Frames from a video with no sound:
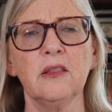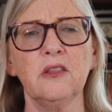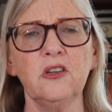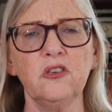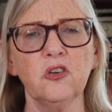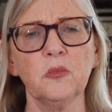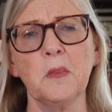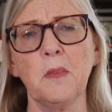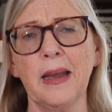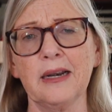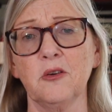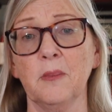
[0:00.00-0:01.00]
This took me
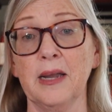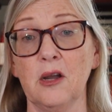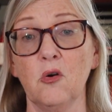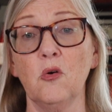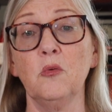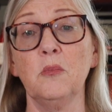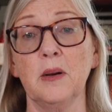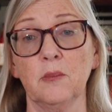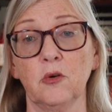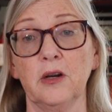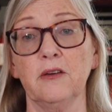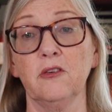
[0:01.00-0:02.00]
back to my own
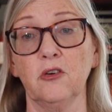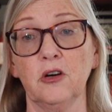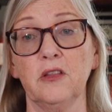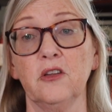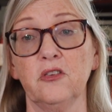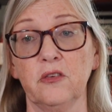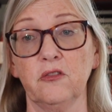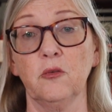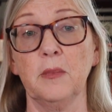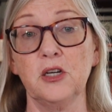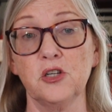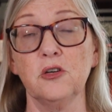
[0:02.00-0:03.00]
memory of learning this
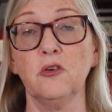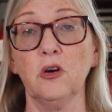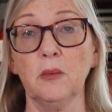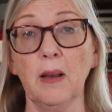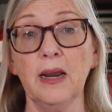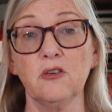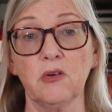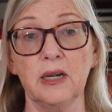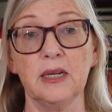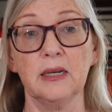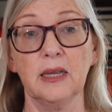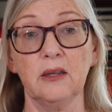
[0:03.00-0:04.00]
information during my
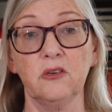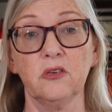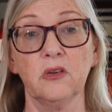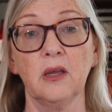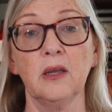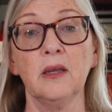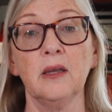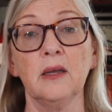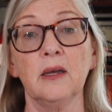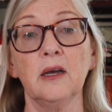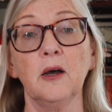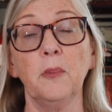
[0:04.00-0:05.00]
training days.
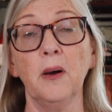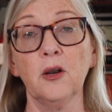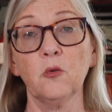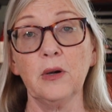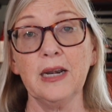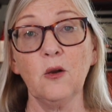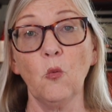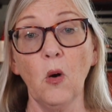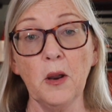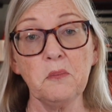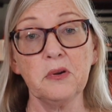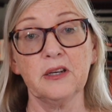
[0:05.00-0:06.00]
Upon reading
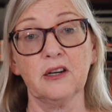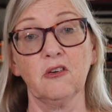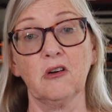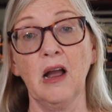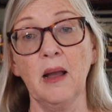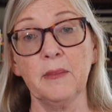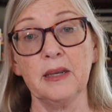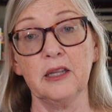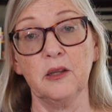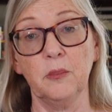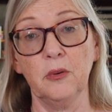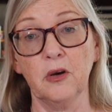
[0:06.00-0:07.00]
one particular comment in
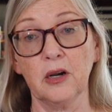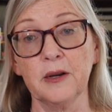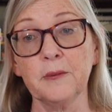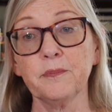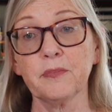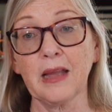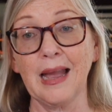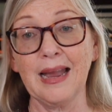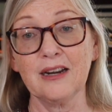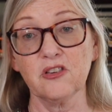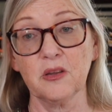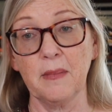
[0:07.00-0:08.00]
the book, I
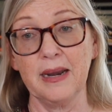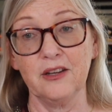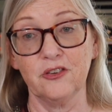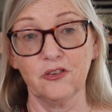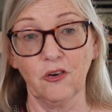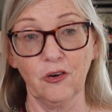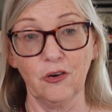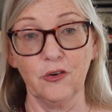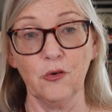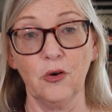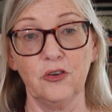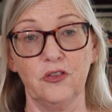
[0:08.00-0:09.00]
actually made a startled
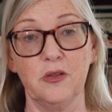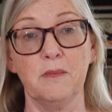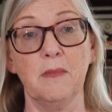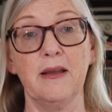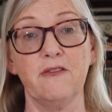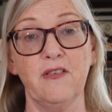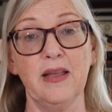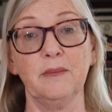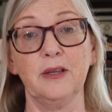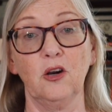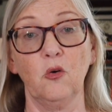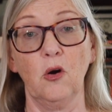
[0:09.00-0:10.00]
noise that my
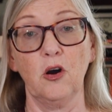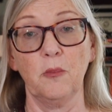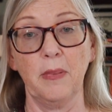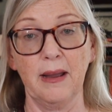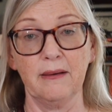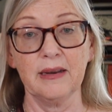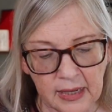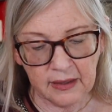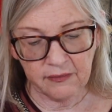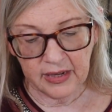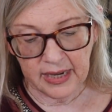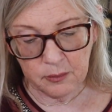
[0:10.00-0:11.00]
family inquired about.
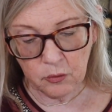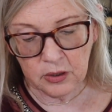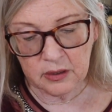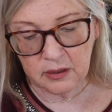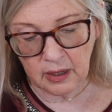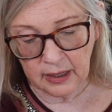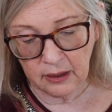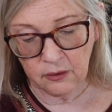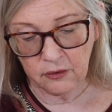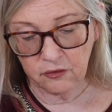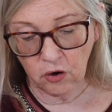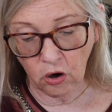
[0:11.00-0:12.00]
In the neighboring town
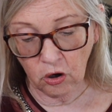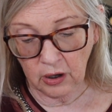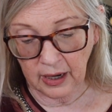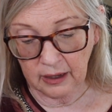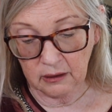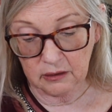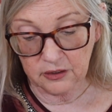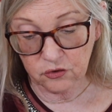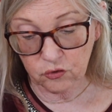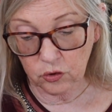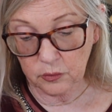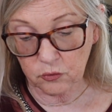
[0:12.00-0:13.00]
of Carlisle,
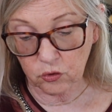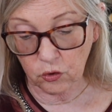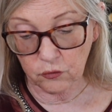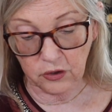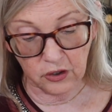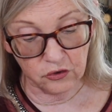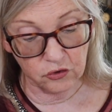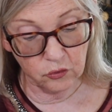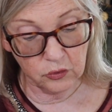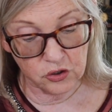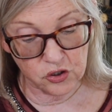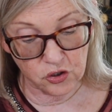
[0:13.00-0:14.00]
Lister observed a
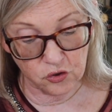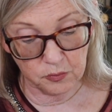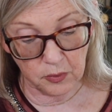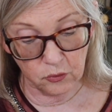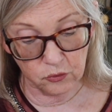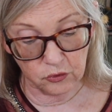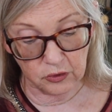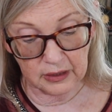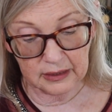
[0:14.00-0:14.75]
sewage disposer